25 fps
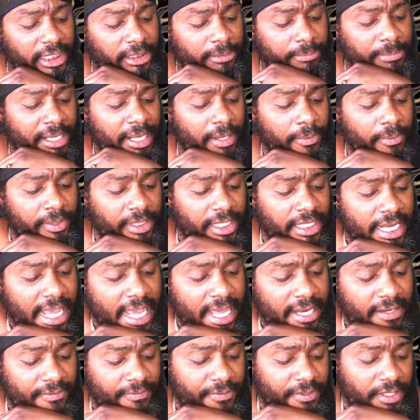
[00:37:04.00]
is, man, with the
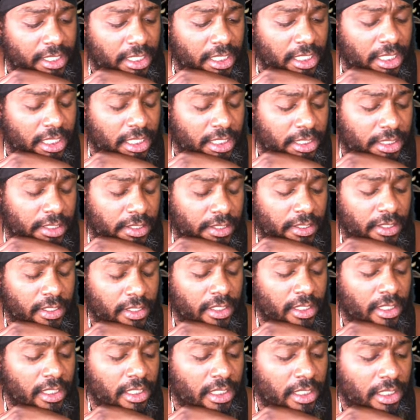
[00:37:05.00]
nine of
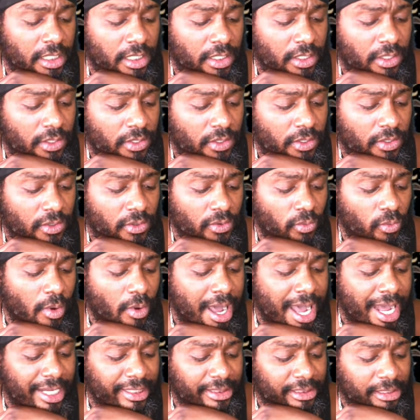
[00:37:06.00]

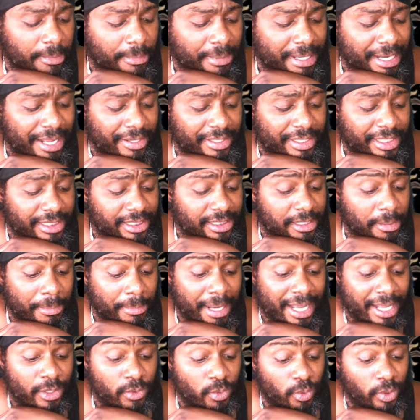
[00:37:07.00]
wands coming out, this is
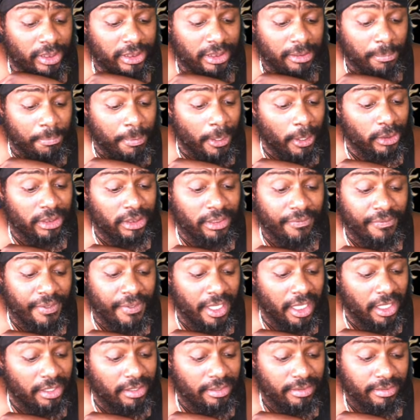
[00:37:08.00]
somebody who wants to
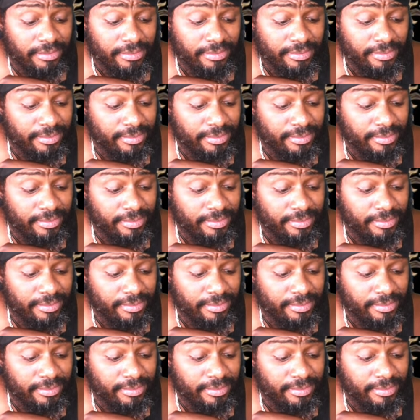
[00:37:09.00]
persevere.